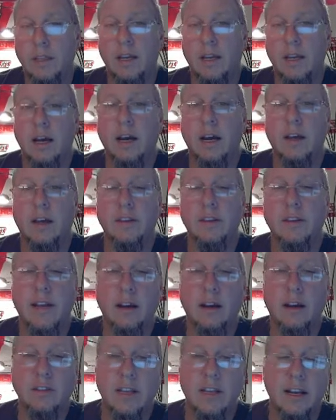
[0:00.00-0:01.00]
The
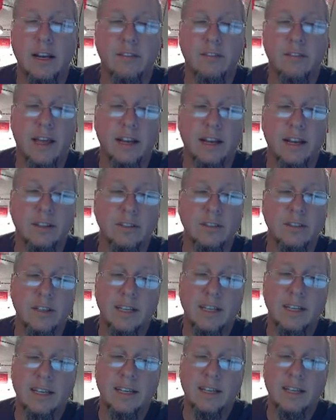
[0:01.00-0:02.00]
downside of that is
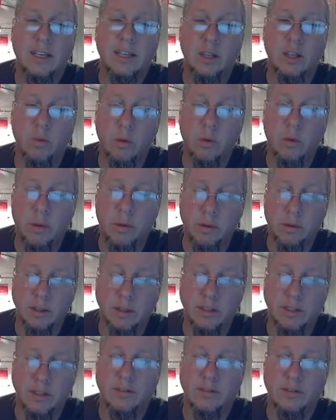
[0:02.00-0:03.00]
you won't be able to
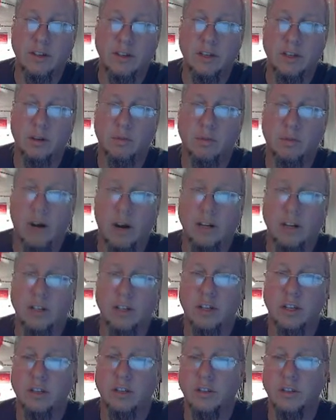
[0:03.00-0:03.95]
save it to your project.